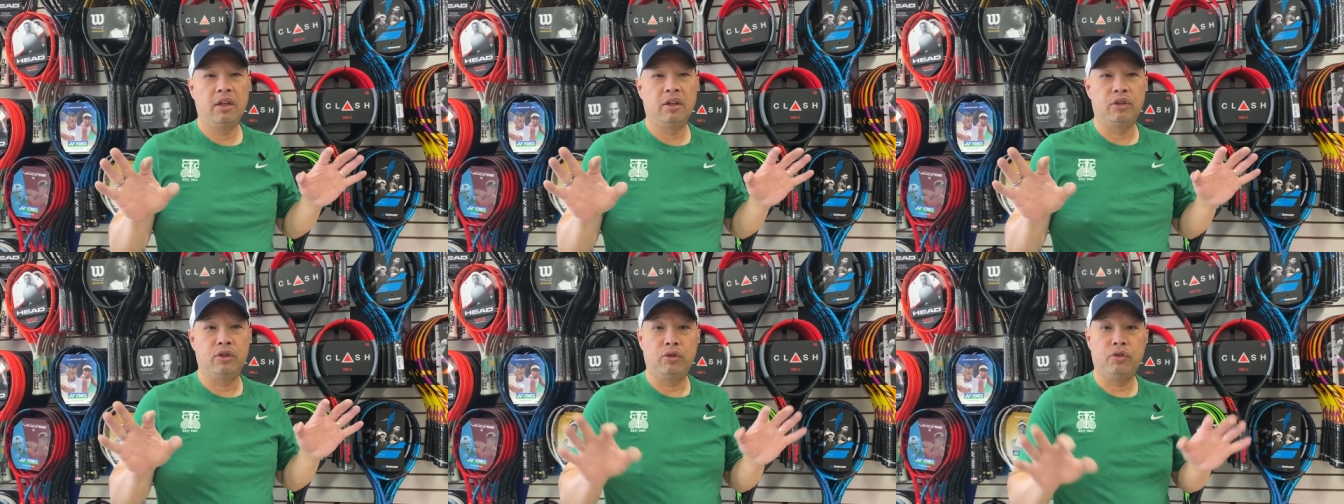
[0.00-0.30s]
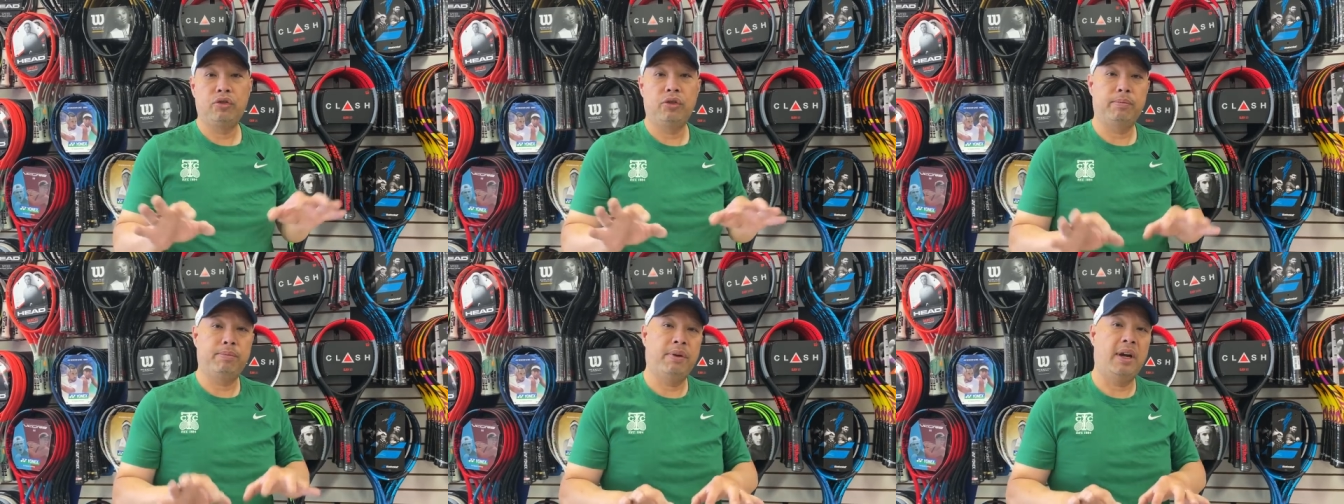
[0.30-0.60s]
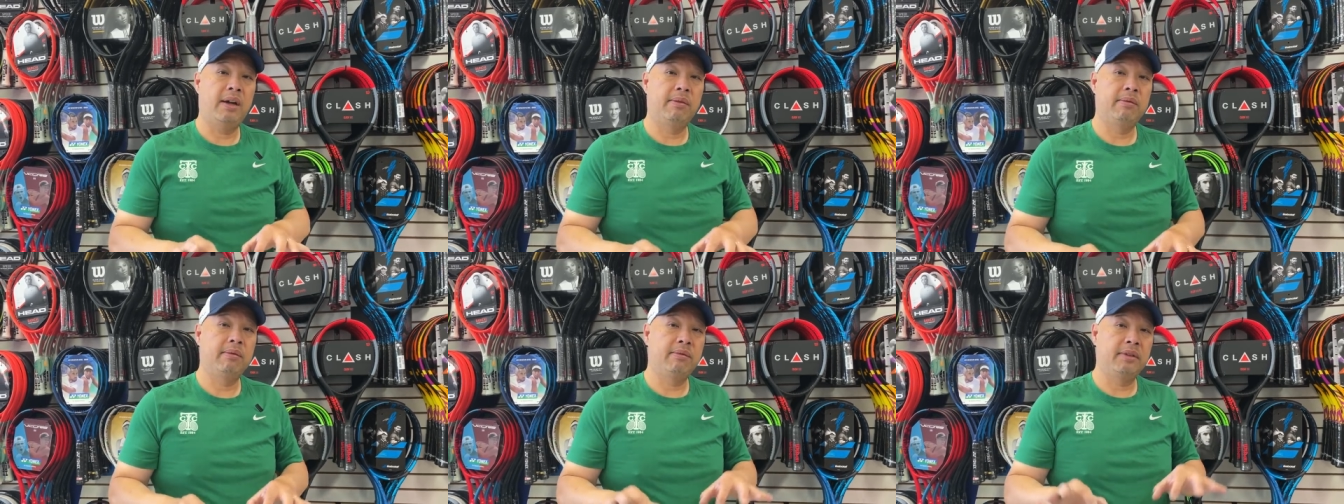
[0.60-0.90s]
you should
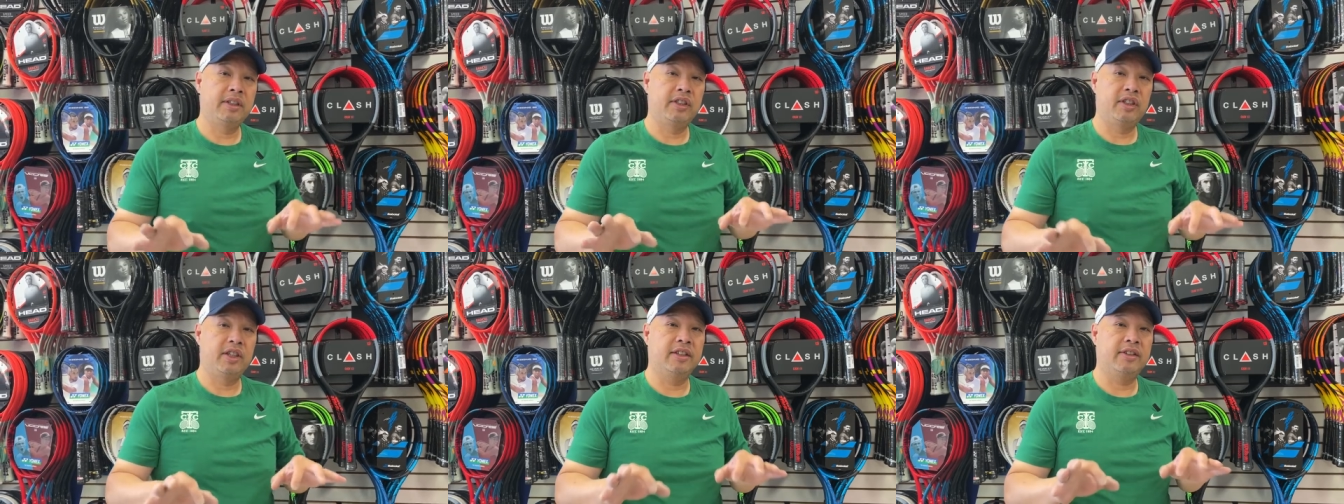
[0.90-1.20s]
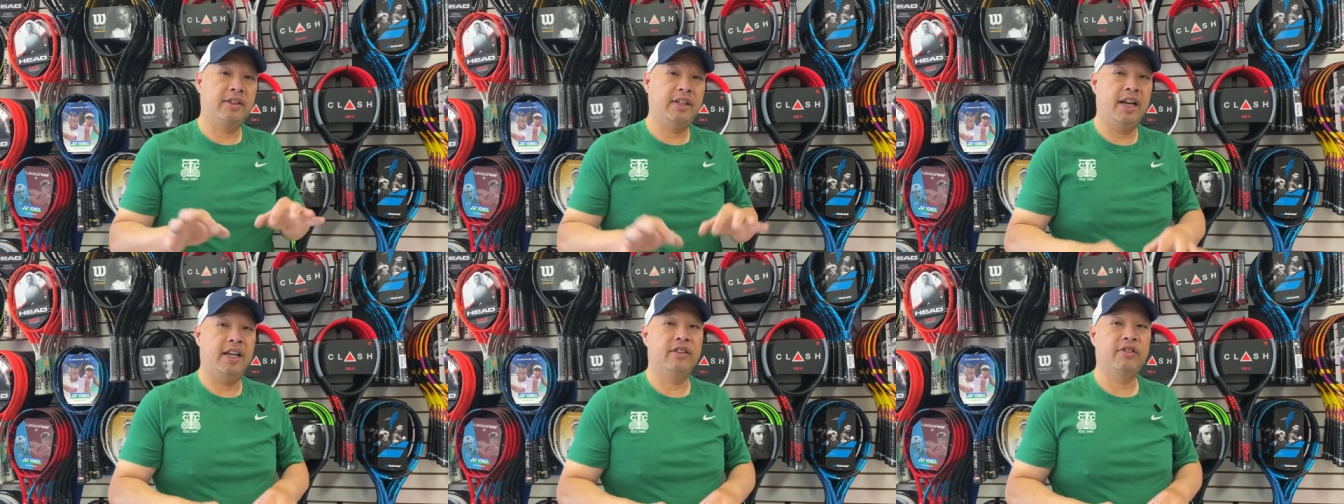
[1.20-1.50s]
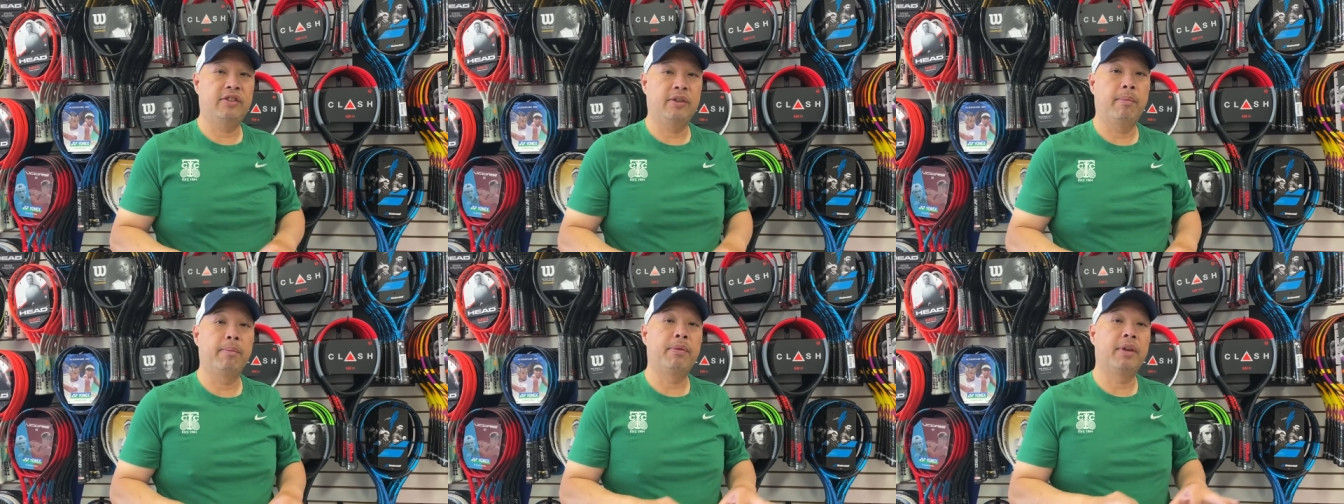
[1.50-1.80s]
probably just test
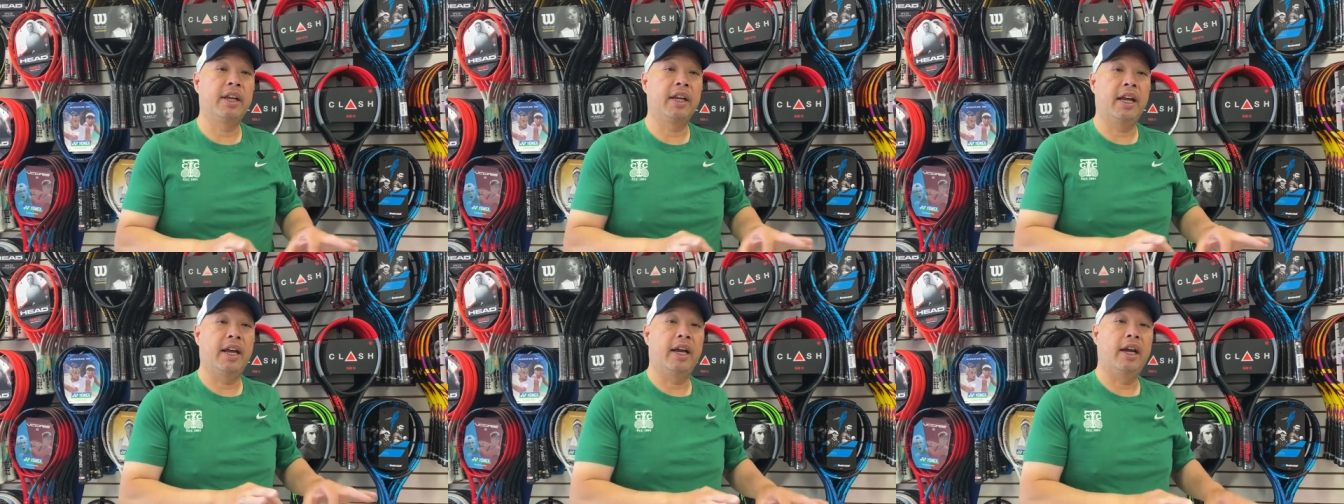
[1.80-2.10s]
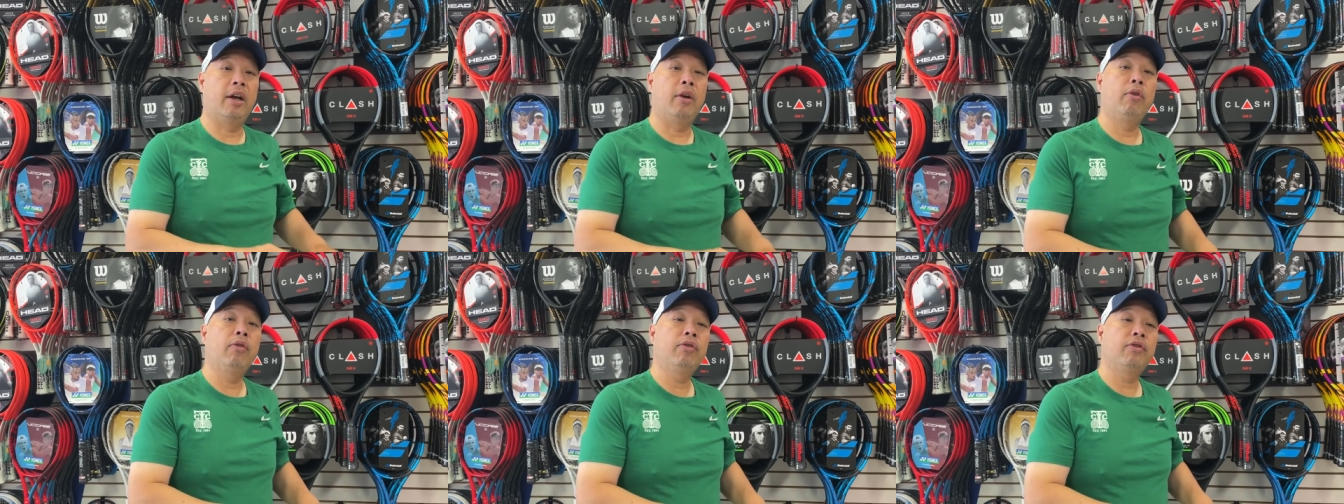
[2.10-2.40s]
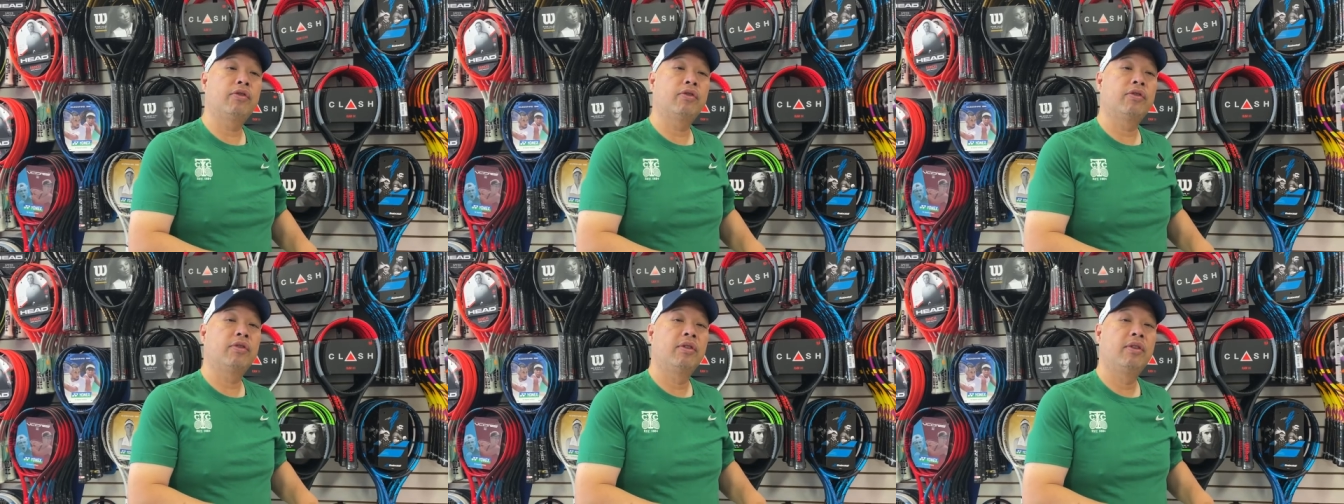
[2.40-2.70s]
something
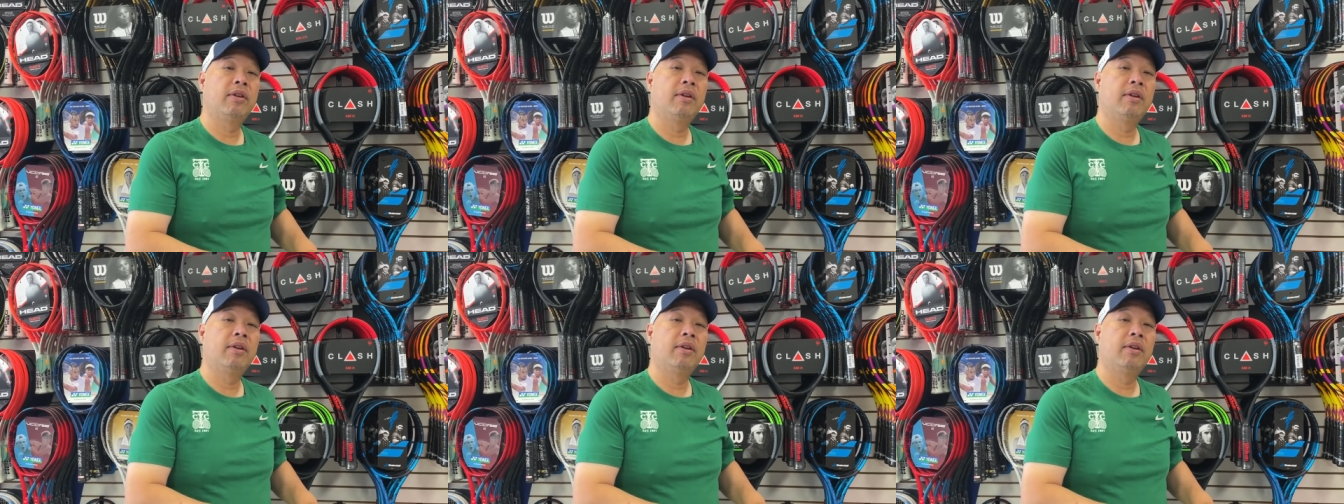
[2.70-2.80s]
else,